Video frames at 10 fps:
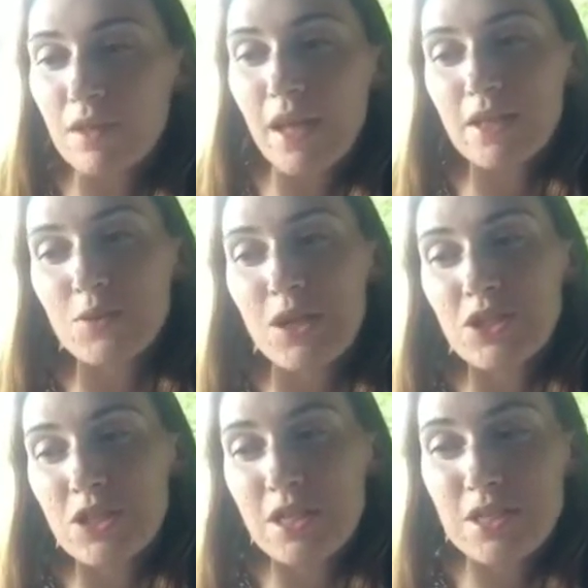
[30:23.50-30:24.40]
Next
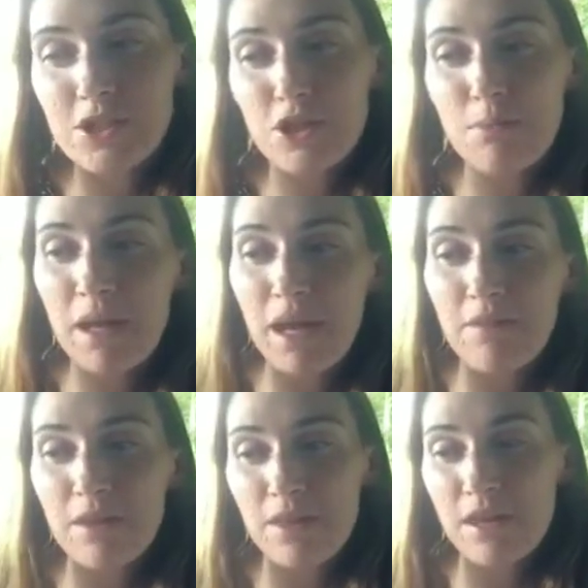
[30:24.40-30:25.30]
question is, do you make
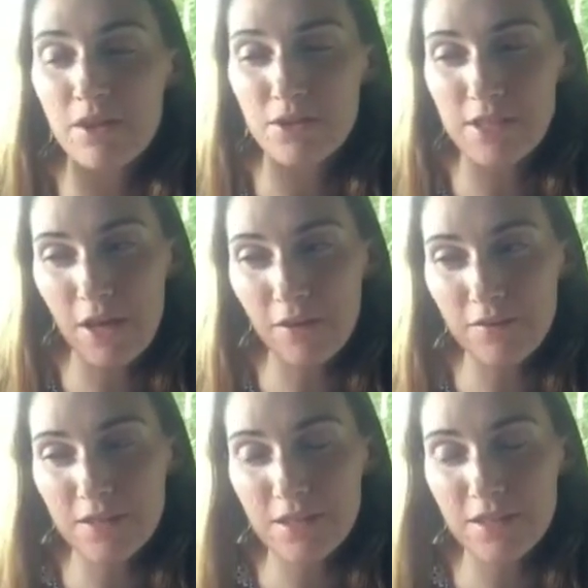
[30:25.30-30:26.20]
everything
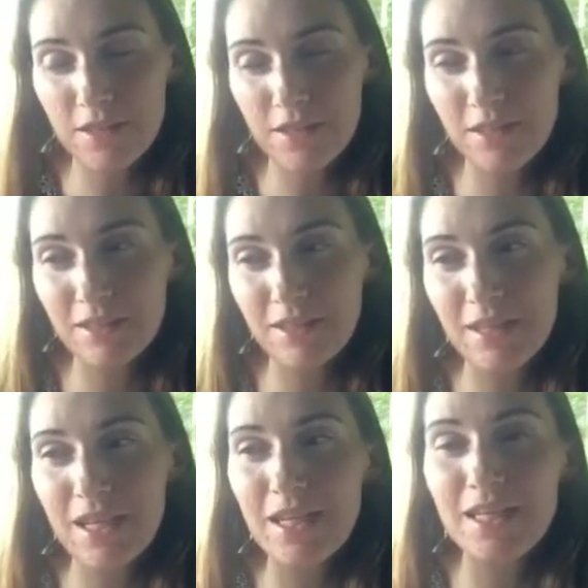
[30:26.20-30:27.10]
yourselves?
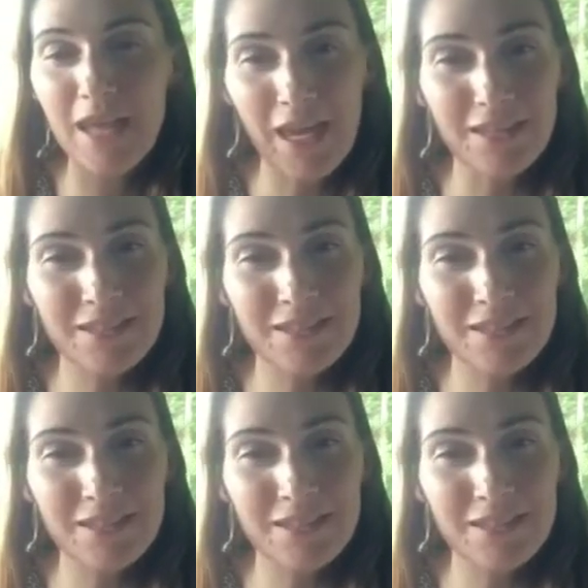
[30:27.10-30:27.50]
Yes.